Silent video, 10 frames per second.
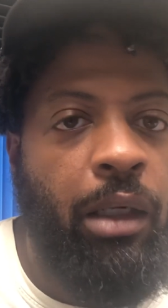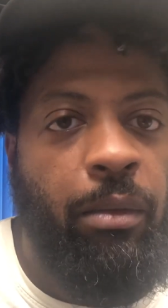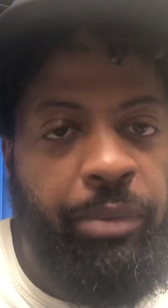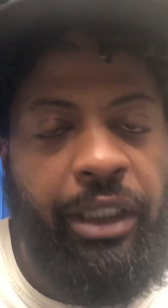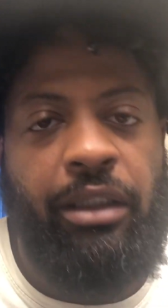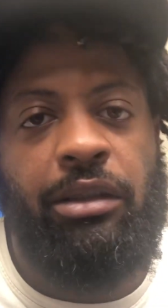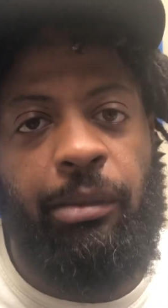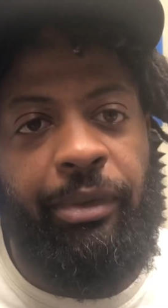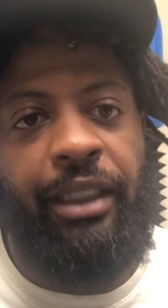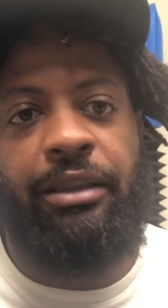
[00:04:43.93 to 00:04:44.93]
But the
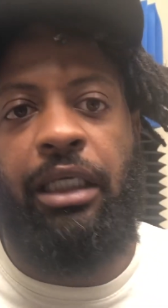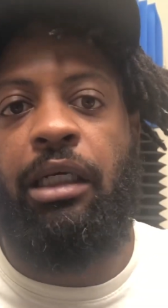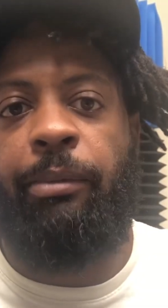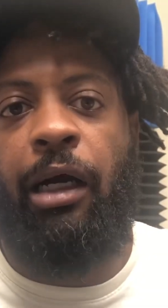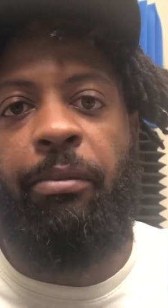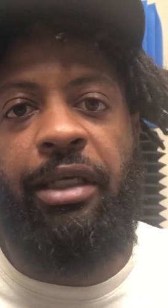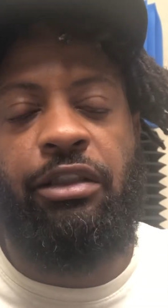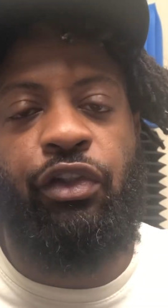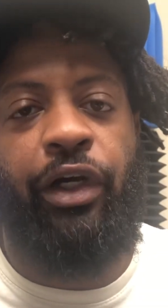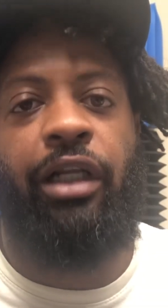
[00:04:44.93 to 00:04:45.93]
best thing about
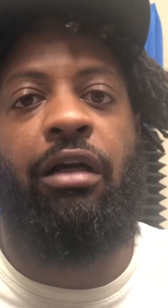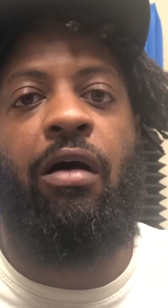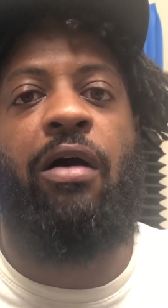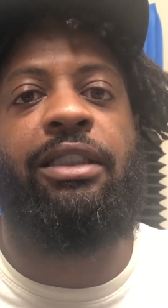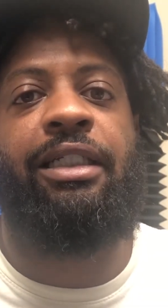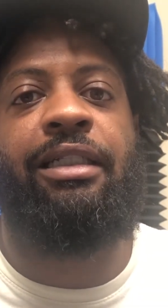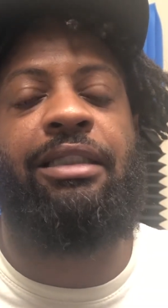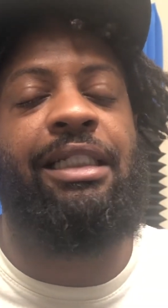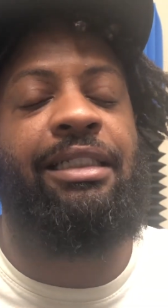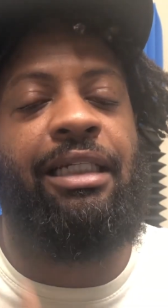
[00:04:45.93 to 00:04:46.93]
business credit cards is
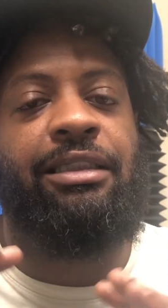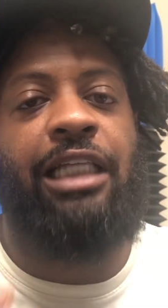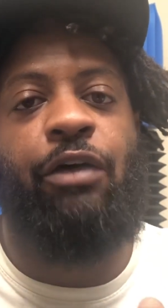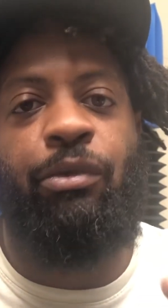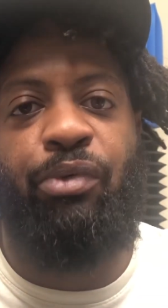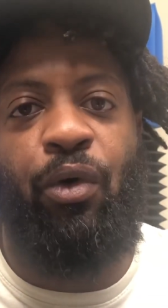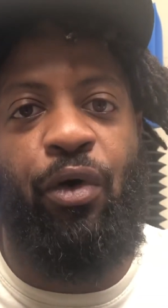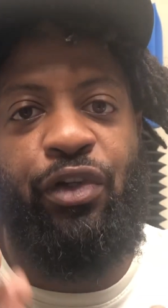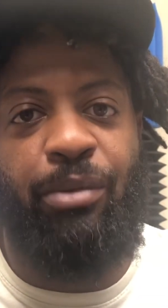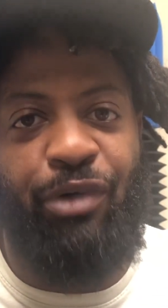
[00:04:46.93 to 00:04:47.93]
it does not
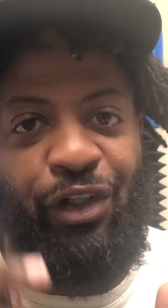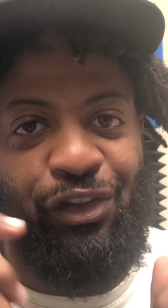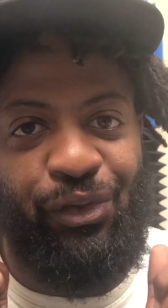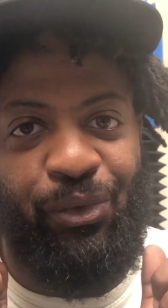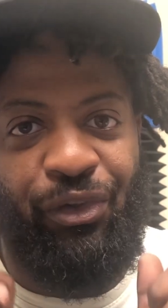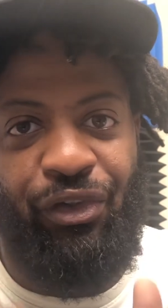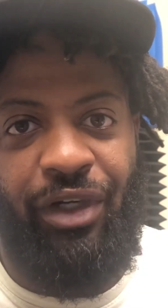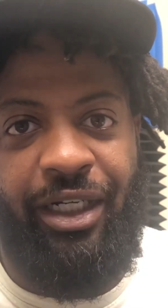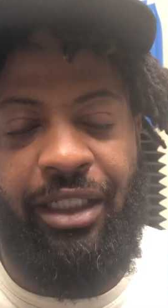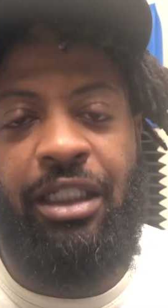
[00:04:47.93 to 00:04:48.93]
report on your personal
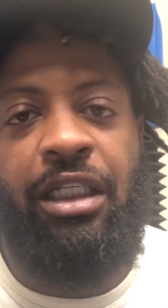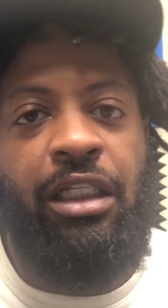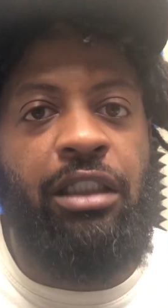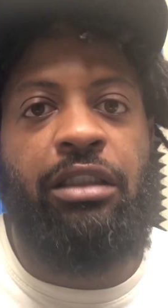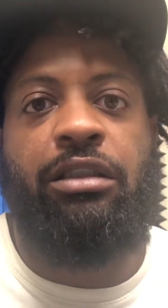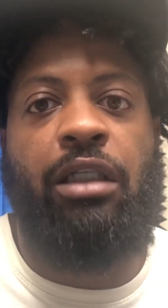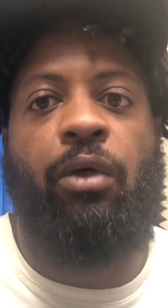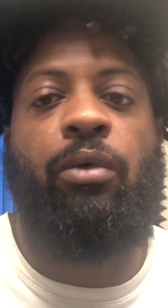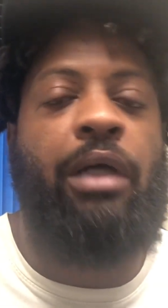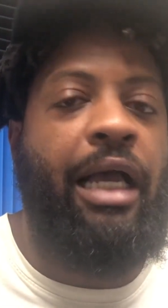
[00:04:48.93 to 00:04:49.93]
credit.
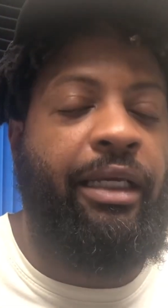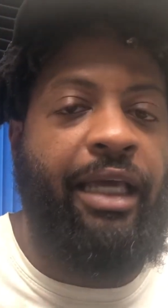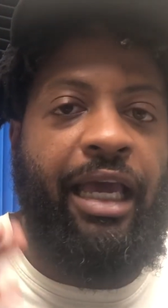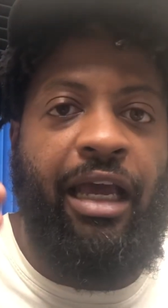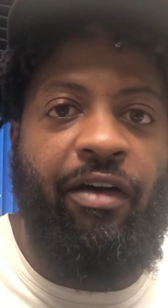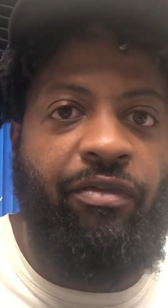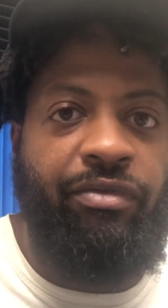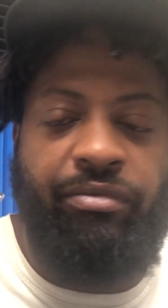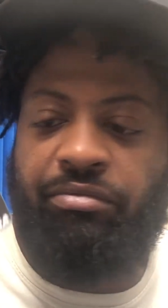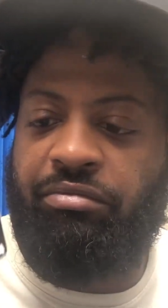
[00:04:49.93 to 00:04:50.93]
So I can have
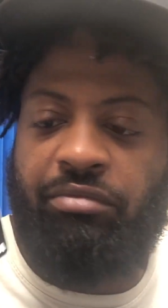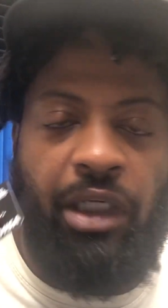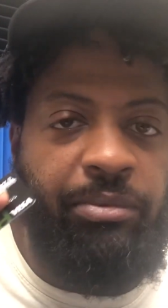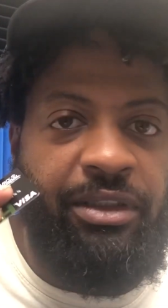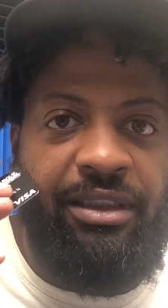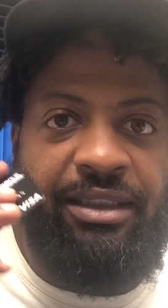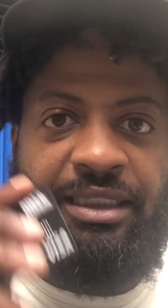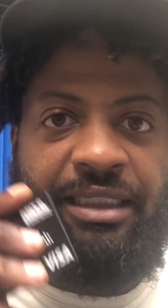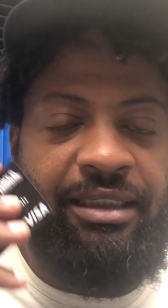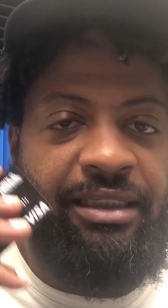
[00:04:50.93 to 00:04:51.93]
up to
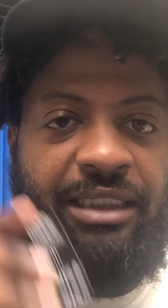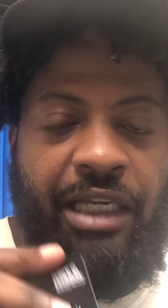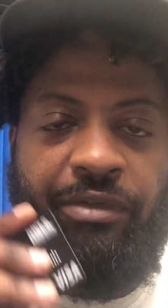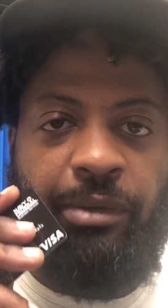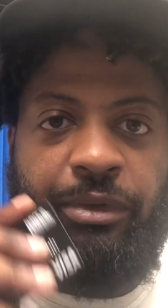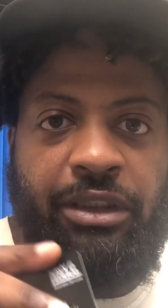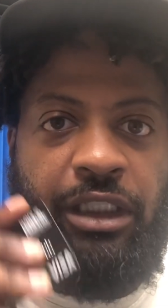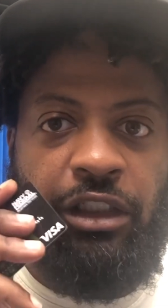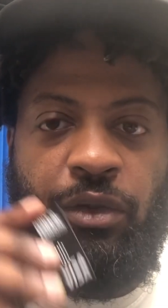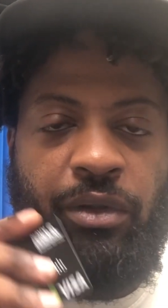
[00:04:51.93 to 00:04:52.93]

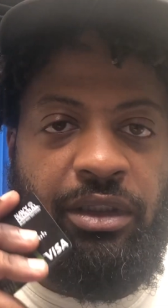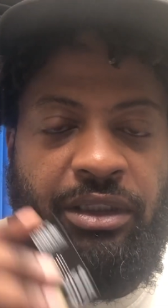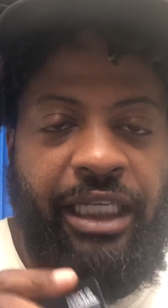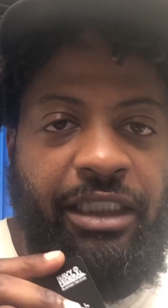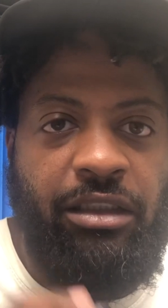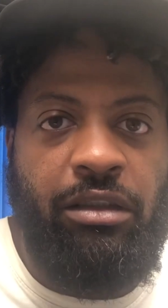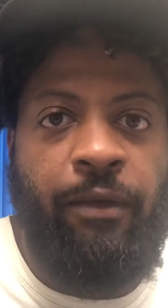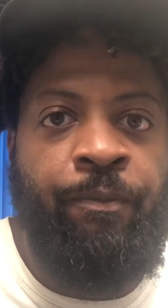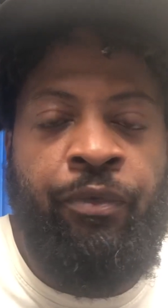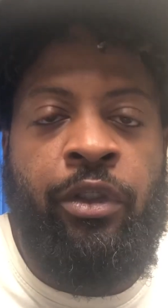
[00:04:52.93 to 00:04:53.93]
60-70% utilization
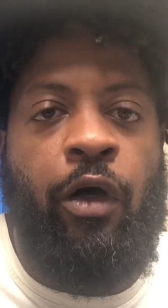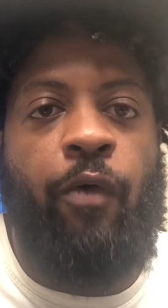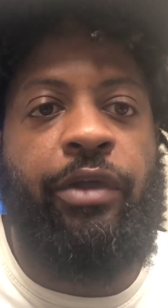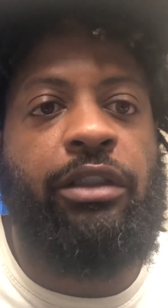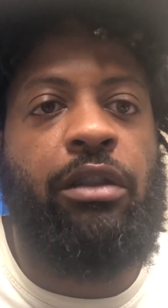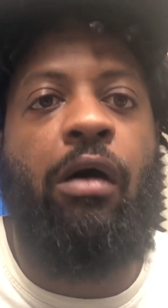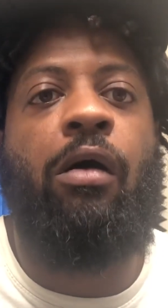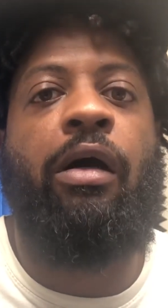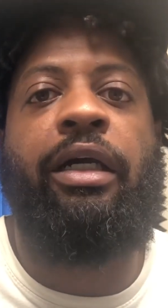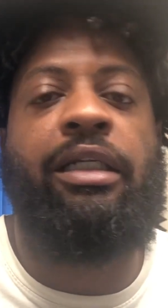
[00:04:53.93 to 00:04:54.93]
on this
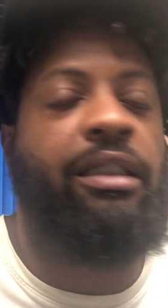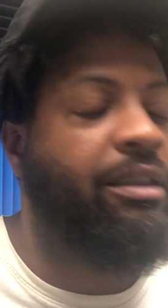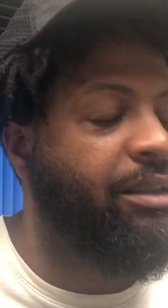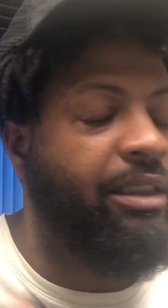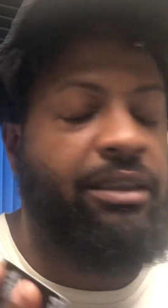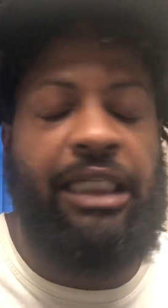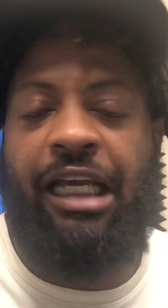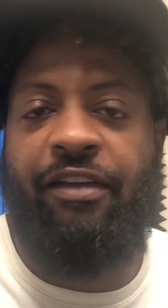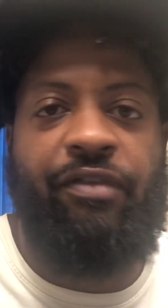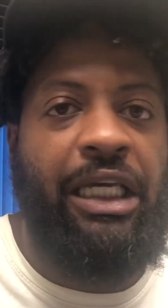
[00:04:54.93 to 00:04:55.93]
card, and it does
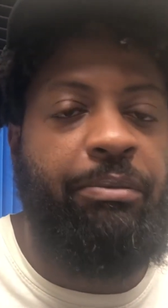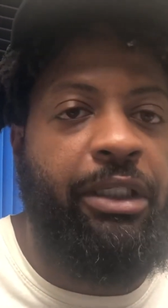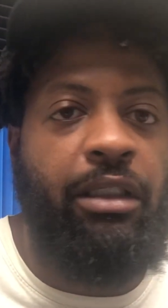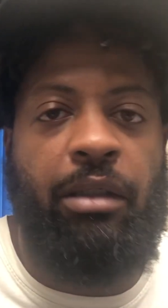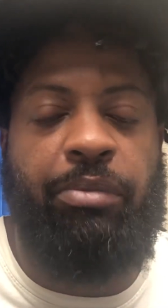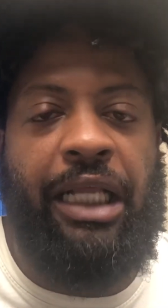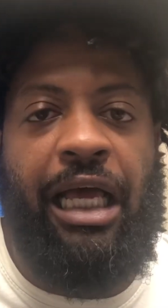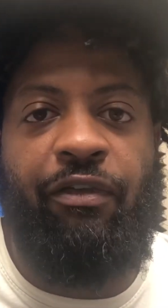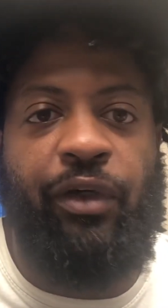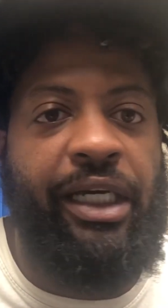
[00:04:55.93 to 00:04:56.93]
not affect me
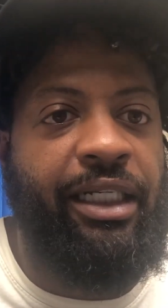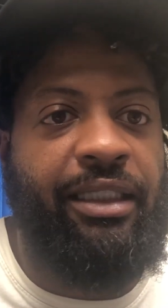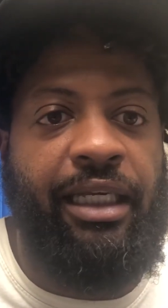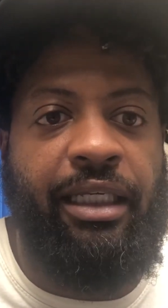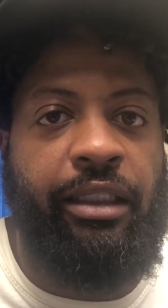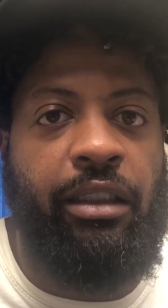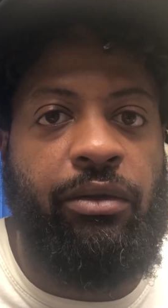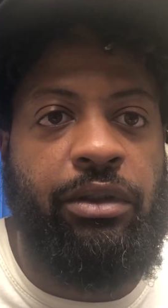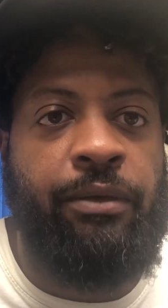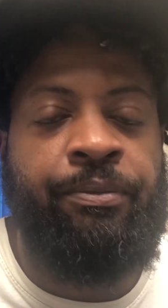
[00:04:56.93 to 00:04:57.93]
applying for anything else.